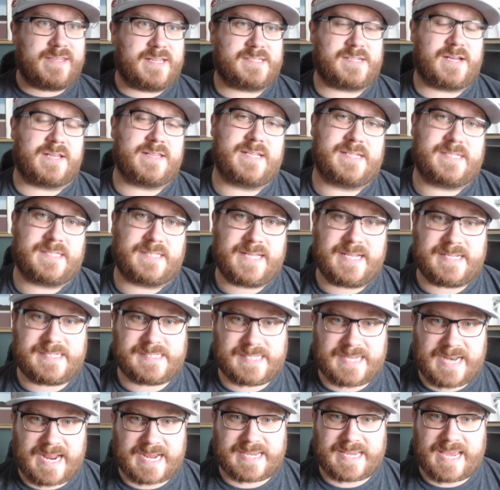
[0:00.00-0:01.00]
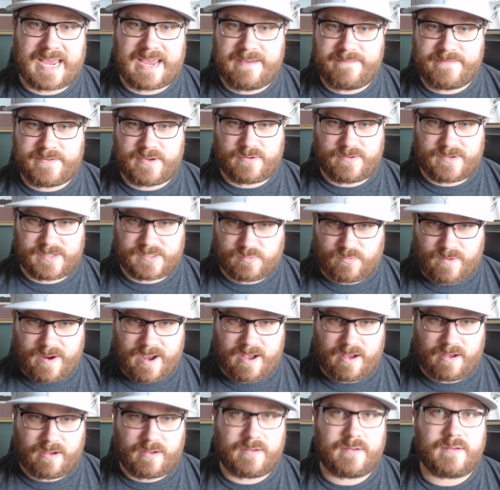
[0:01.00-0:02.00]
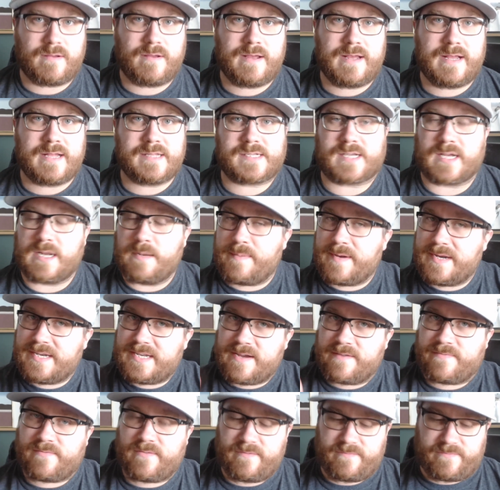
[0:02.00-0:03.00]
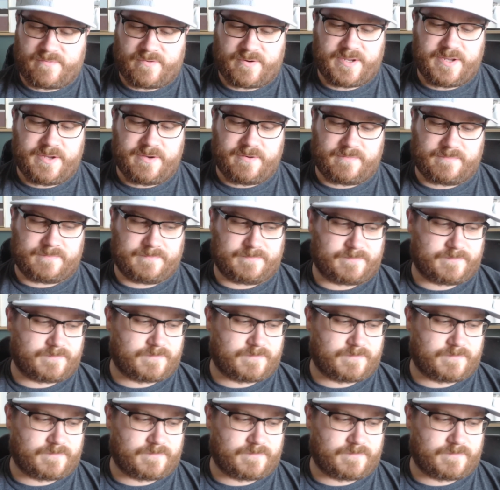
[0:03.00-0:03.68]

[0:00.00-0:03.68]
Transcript: that's on this list that I gave you as well. It's going to be different for you.